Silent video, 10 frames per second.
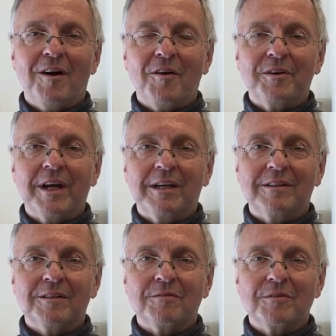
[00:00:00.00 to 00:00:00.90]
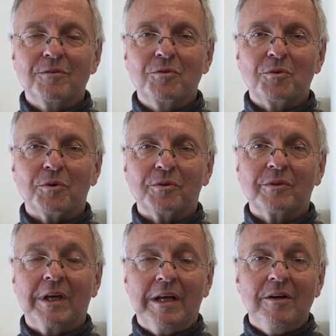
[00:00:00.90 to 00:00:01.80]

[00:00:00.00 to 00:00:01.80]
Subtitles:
our negative thoughts,